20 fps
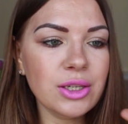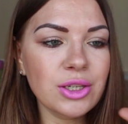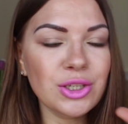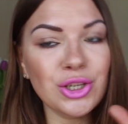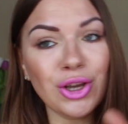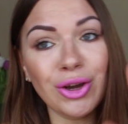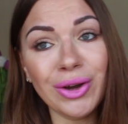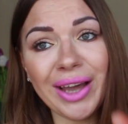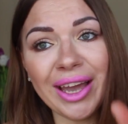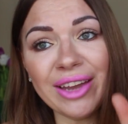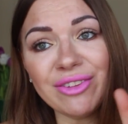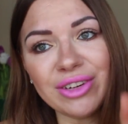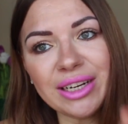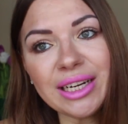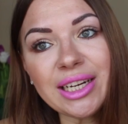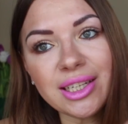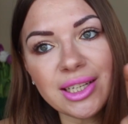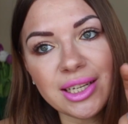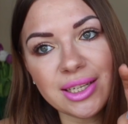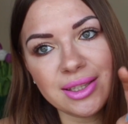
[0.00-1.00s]
So I
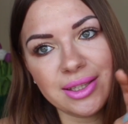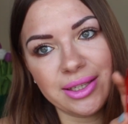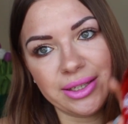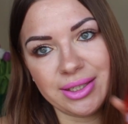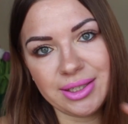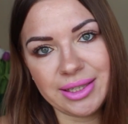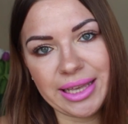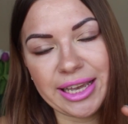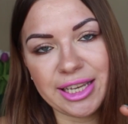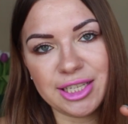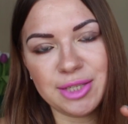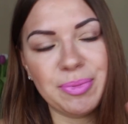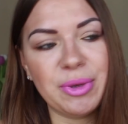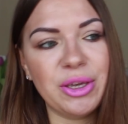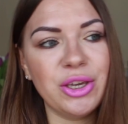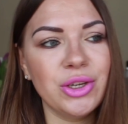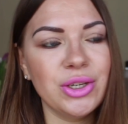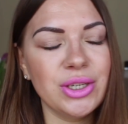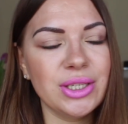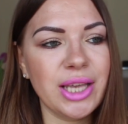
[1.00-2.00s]
really need these things
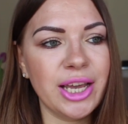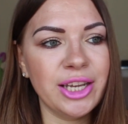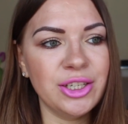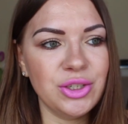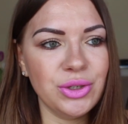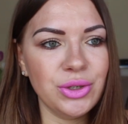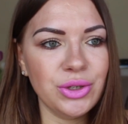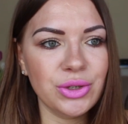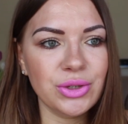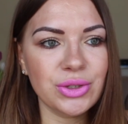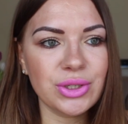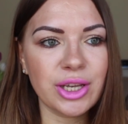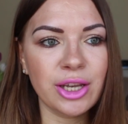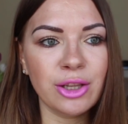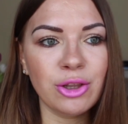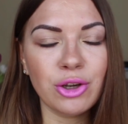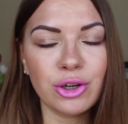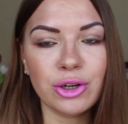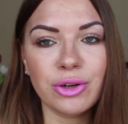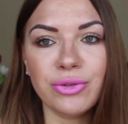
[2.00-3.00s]
because I do use
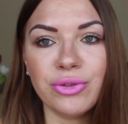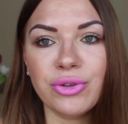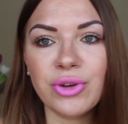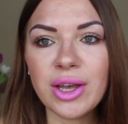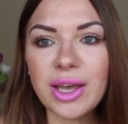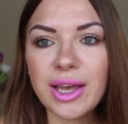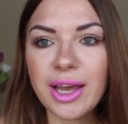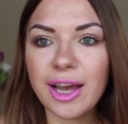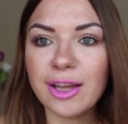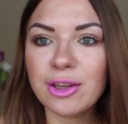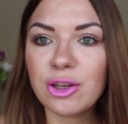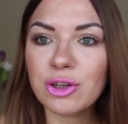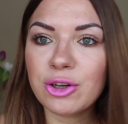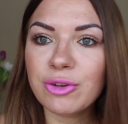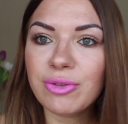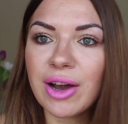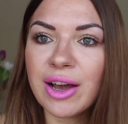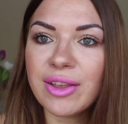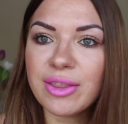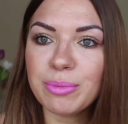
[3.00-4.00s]
a lot of
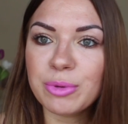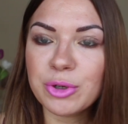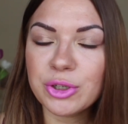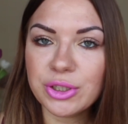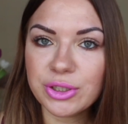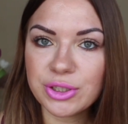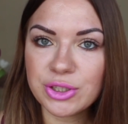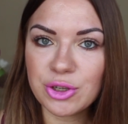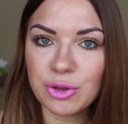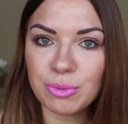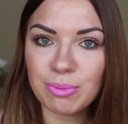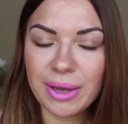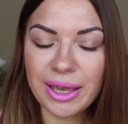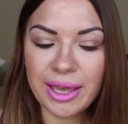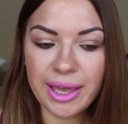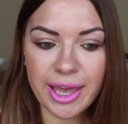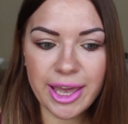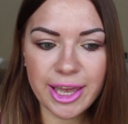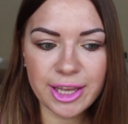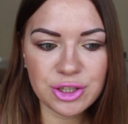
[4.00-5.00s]
other products on my
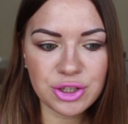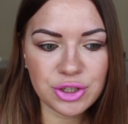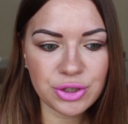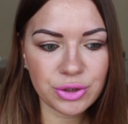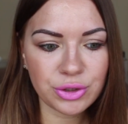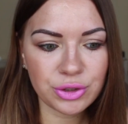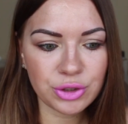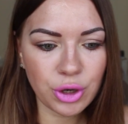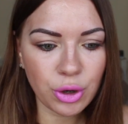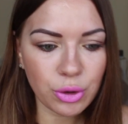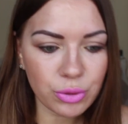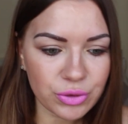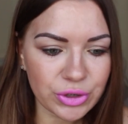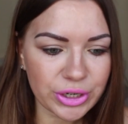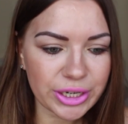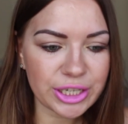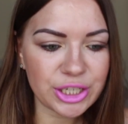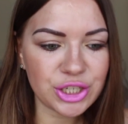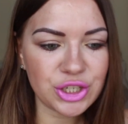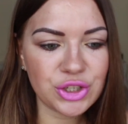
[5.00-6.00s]
hair to
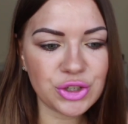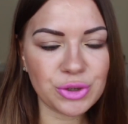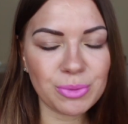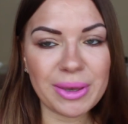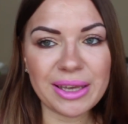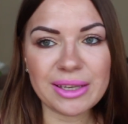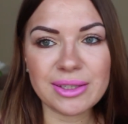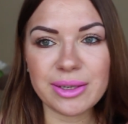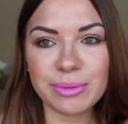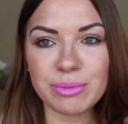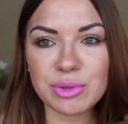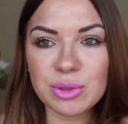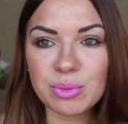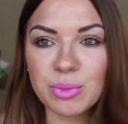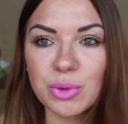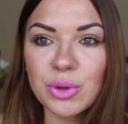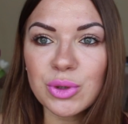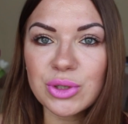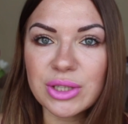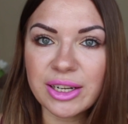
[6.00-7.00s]
nourish, to make them
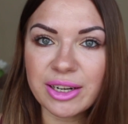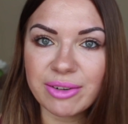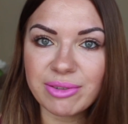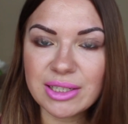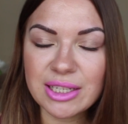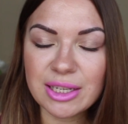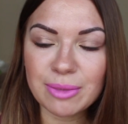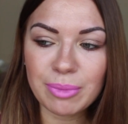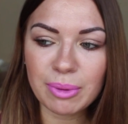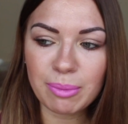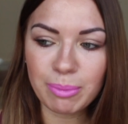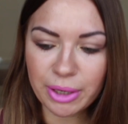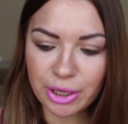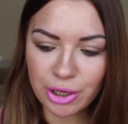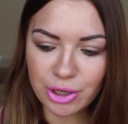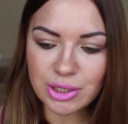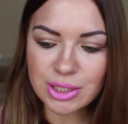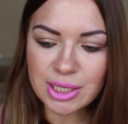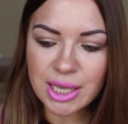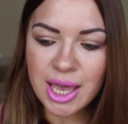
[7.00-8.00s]
smooth and everything. But
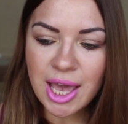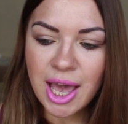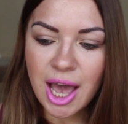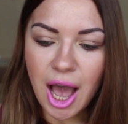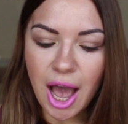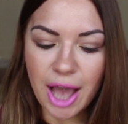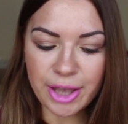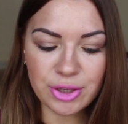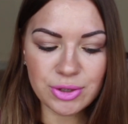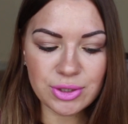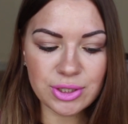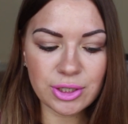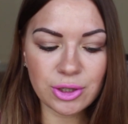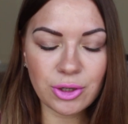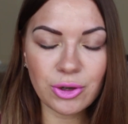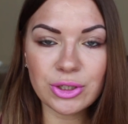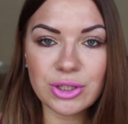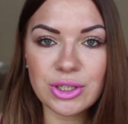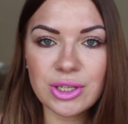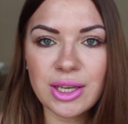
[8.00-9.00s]
because I use a
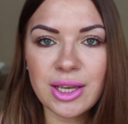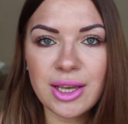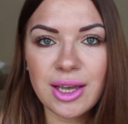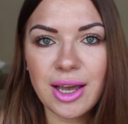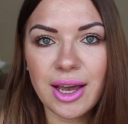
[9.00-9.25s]
lot,